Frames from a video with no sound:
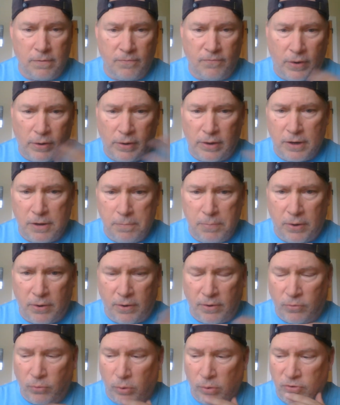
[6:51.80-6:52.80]
fairly good bit
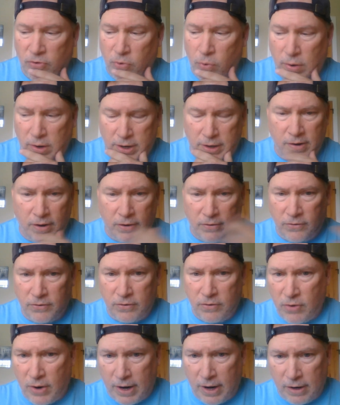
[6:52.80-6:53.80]
on Roll20, Dungeons
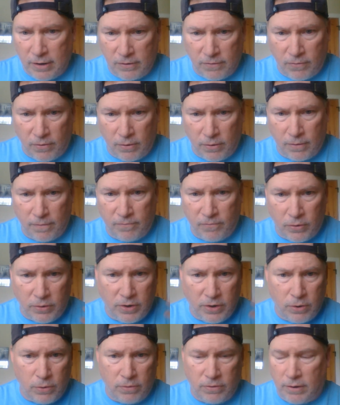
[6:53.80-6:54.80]
and Dragons for
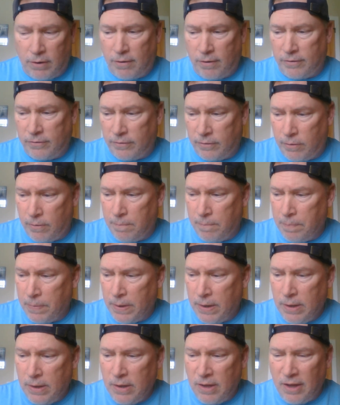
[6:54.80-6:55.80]
youth, and also
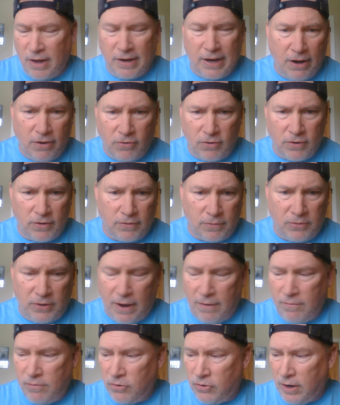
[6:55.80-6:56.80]
occasionally some
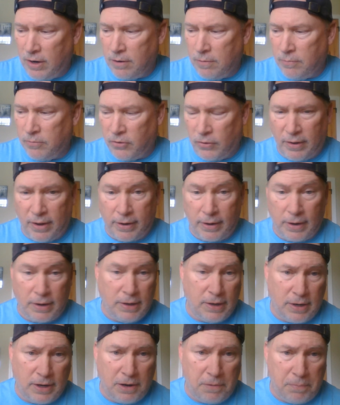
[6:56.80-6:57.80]
Savage Kingdoms online. I
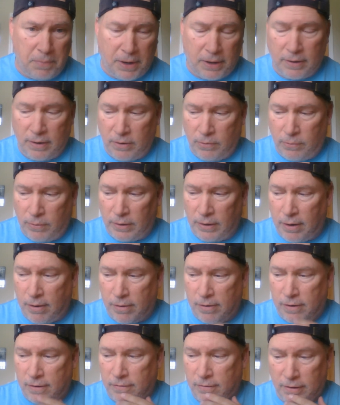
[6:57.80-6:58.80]
need to get back to doing that,
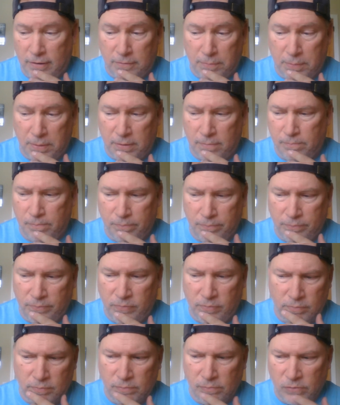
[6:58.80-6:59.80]
honestly. It's been
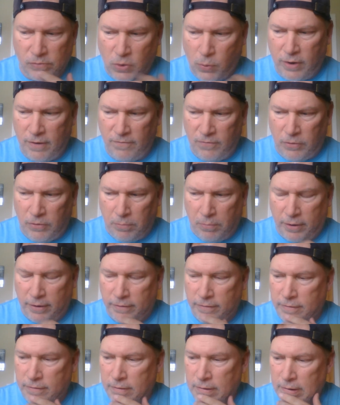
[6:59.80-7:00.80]
quite a few
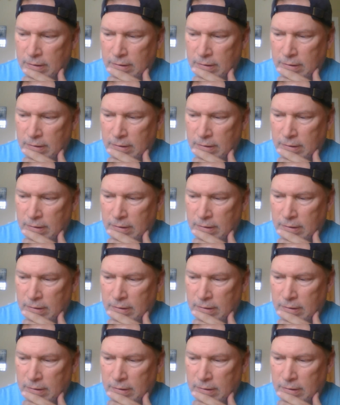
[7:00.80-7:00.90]
months,